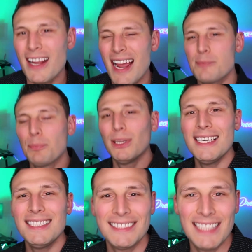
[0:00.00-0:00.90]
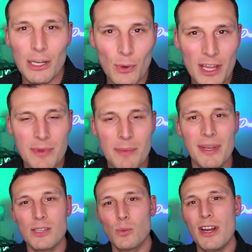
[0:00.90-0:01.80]
guys, please stick with me
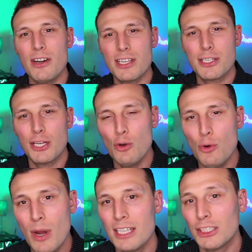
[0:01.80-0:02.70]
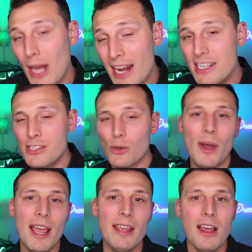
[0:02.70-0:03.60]
because we are just 2 strategies
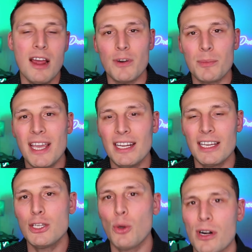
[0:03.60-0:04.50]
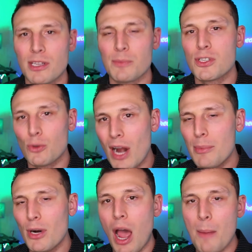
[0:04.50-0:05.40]
away from getting into our
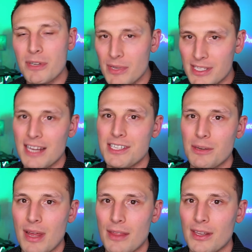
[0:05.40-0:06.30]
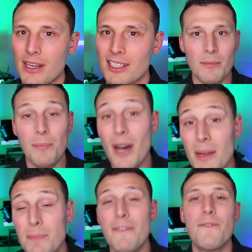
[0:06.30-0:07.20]
subscriber optimization method.
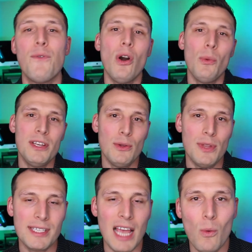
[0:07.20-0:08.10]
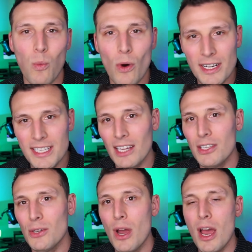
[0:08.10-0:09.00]
But before we do this, I want to tell
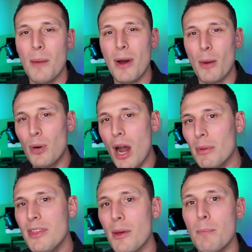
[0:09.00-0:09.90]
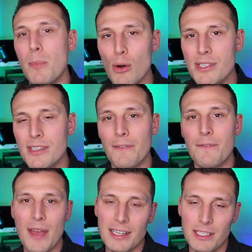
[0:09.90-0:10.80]
you about probably the most
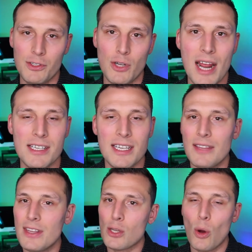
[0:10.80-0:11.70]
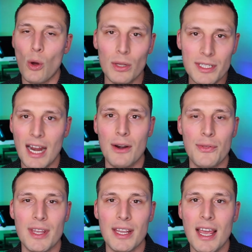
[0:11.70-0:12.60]
effective strategy in this whole entire
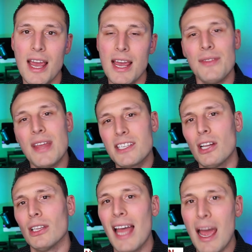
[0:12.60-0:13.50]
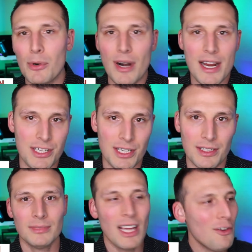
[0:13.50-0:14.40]
thing, and that's collaboration.
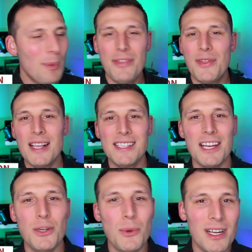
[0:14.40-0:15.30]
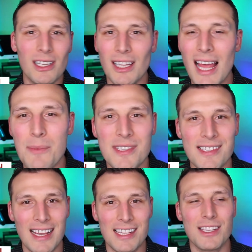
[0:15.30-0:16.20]
Now everybody thinks that doing collabs is
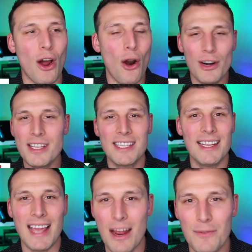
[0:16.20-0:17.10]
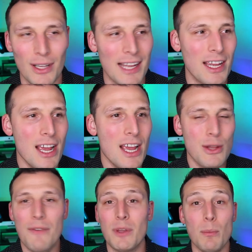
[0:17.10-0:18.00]
like the hardest thing ever, like you
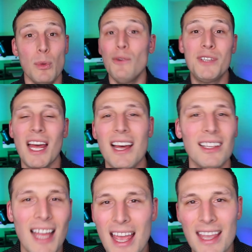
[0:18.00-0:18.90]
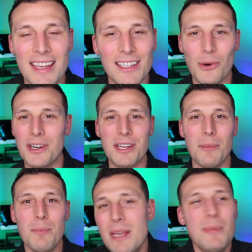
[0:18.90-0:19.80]
have to move to LA in order to
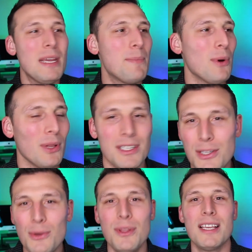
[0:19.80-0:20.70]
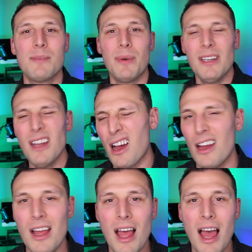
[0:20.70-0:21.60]
meet people and do this, but no.
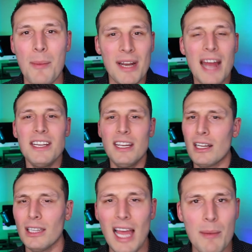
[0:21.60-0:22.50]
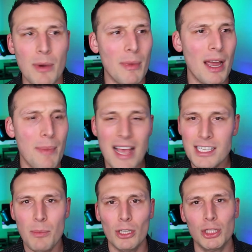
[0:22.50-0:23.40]
I mean, I did a collab on my
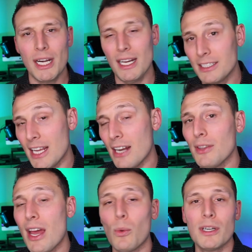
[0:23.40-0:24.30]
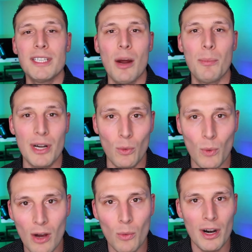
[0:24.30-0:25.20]
basketball training channel that worked out pretty
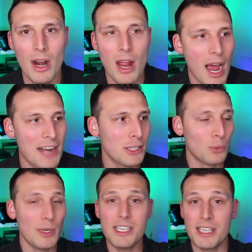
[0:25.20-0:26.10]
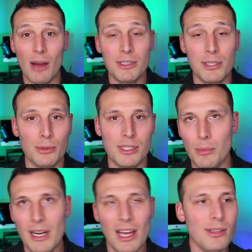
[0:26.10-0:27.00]
well, where I just reached out to
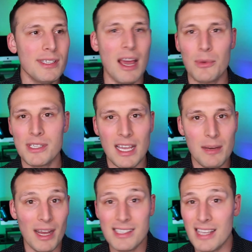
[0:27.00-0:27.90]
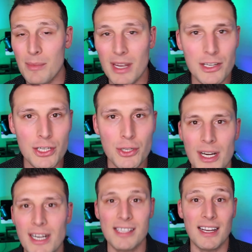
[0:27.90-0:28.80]
someone else that was in my same industry
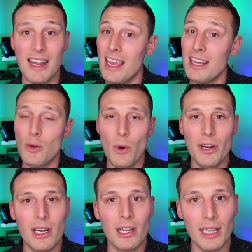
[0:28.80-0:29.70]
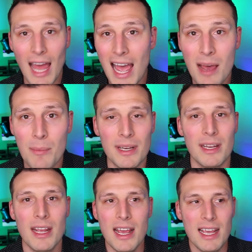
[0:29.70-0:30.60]
and I said, hey, do you want to collab? And
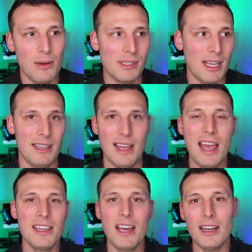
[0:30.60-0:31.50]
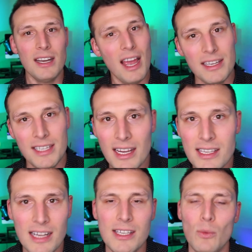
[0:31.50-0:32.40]
he was like, yeah, you got any ideas?
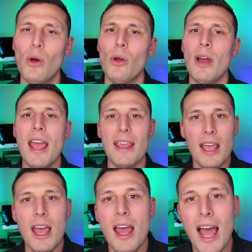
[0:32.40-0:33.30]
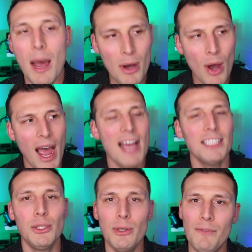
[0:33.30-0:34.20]
And I said, well, hey, how about I
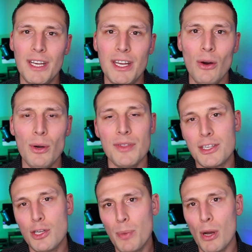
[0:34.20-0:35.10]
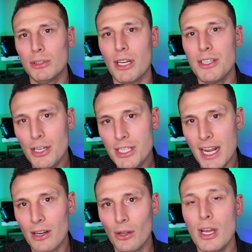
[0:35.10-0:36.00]
shoot a video that you post on your
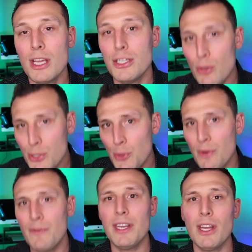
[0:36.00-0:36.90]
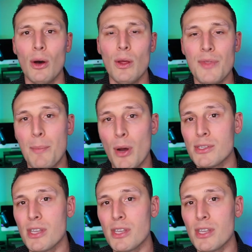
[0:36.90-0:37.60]
channel, you shoot a video that posts